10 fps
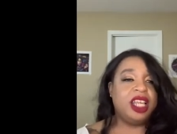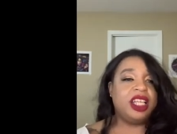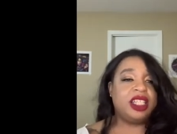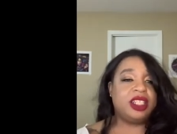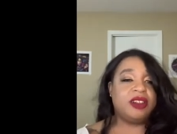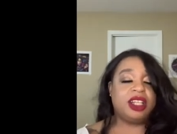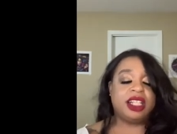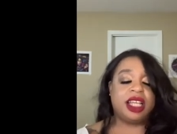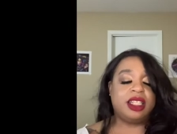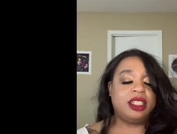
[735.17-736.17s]
and so they're
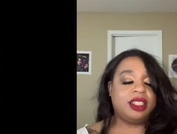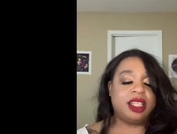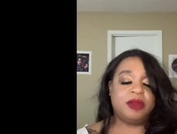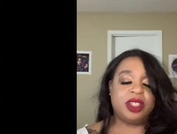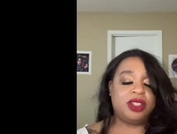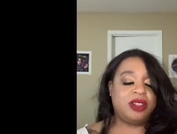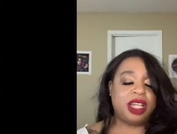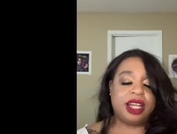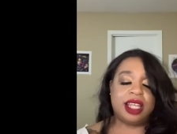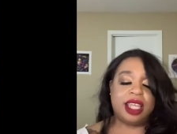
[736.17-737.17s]
like listen i'm just too
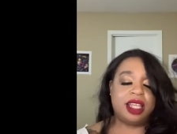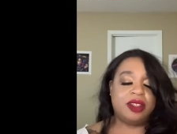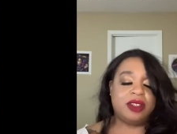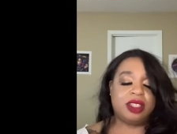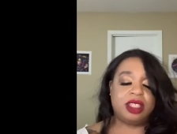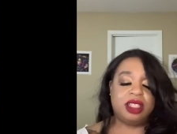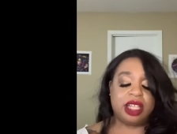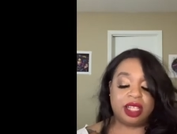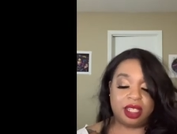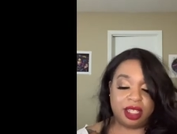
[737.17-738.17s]
tired i can't do this he's
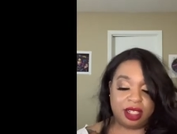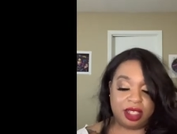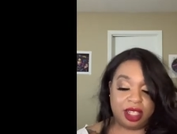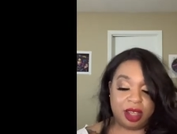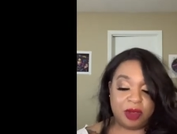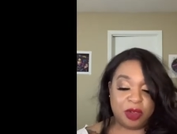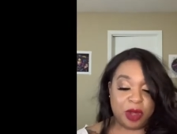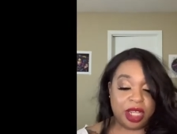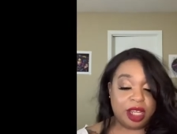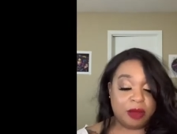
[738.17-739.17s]
like and him and
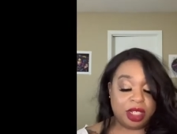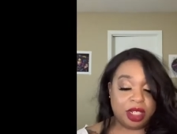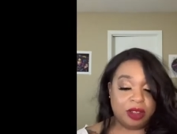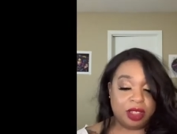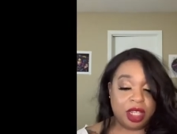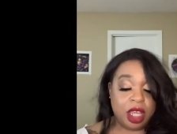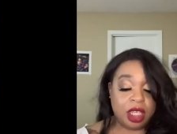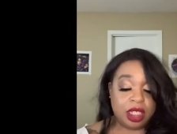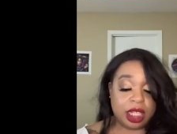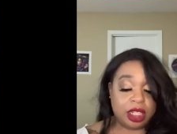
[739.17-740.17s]
dwayne come to the conclusion
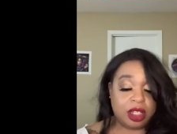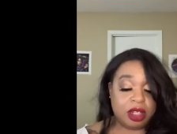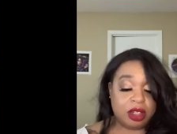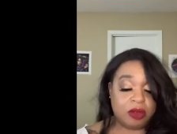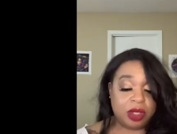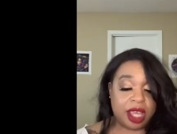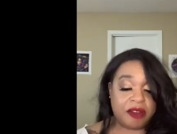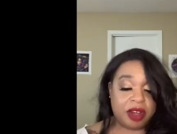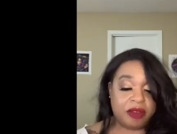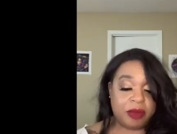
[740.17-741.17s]
he's like you know we have
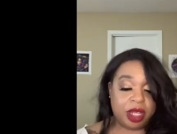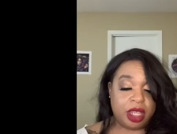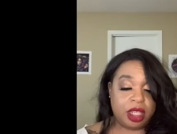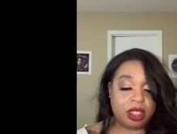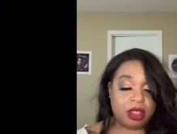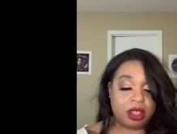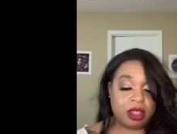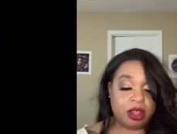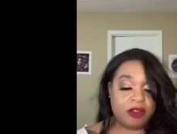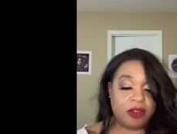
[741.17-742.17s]
enough money
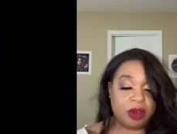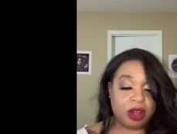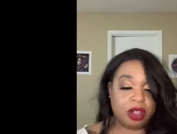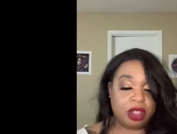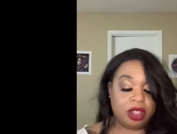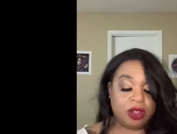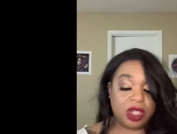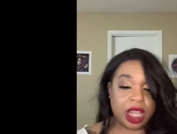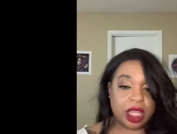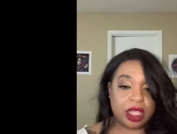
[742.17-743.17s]
to afford two
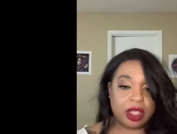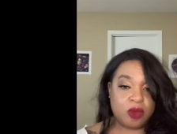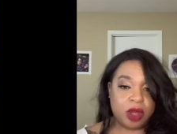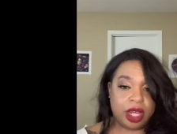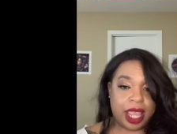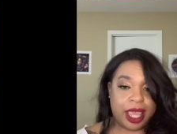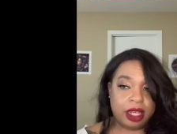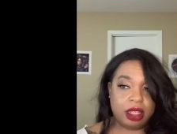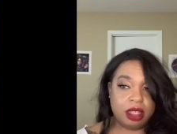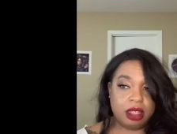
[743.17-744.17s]
jackets and one
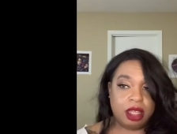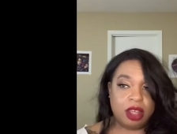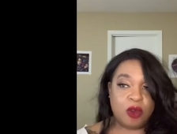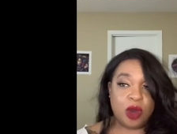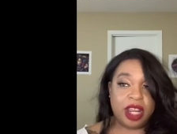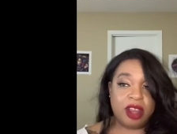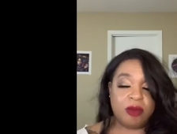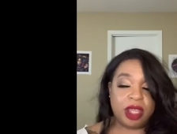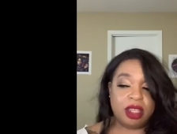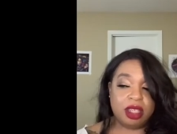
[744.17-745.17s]
hat and one
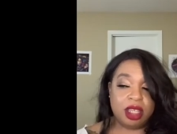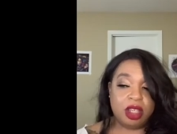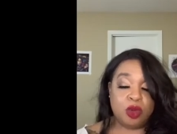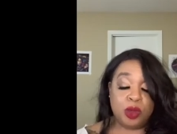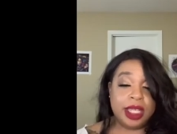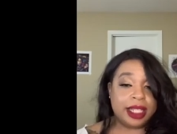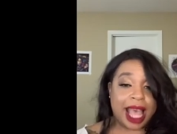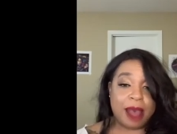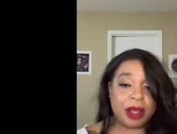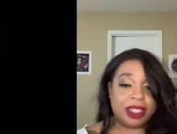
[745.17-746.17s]
helmet we can
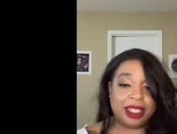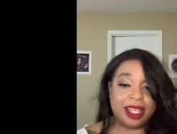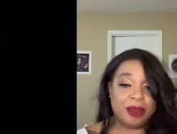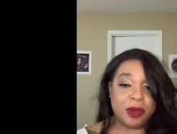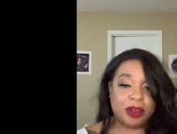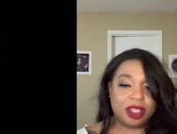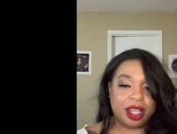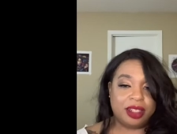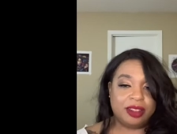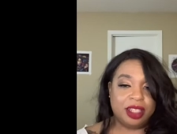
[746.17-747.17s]
lie about these damn
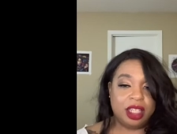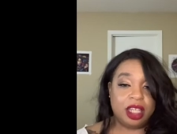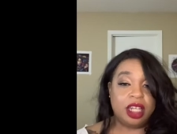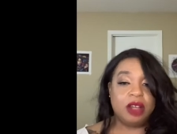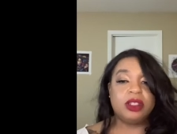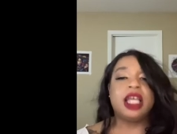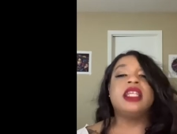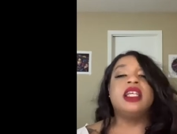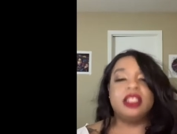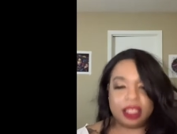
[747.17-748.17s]
motorcycles and they was like
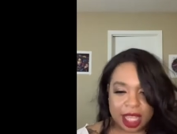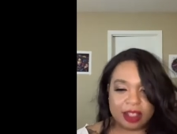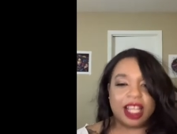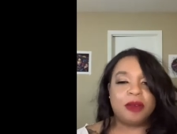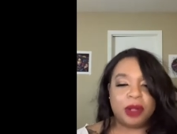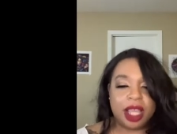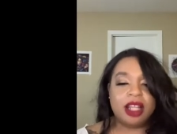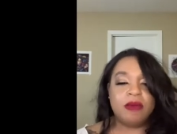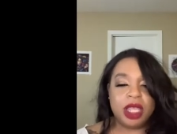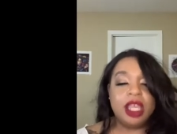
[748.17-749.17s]
sounds like a plan
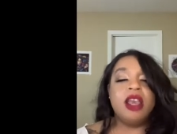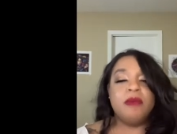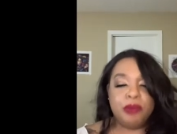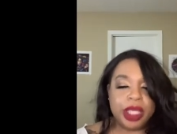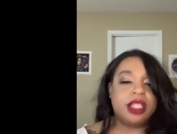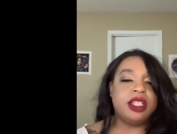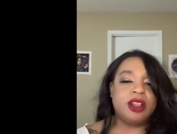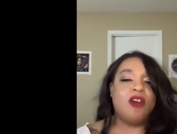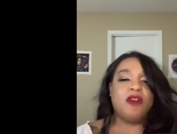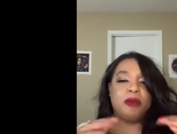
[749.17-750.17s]
to me business
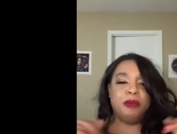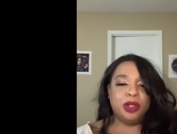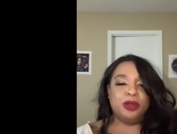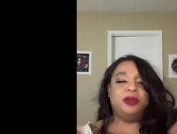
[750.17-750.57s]
over boom